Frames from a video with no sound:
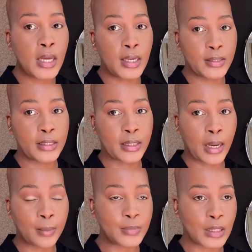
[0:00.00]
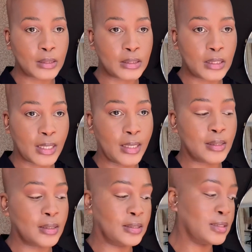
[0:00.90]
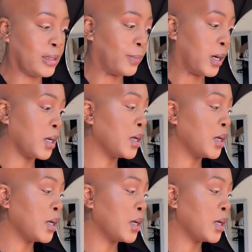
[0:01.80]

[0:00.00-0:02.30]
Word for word: and then comes out again in summer.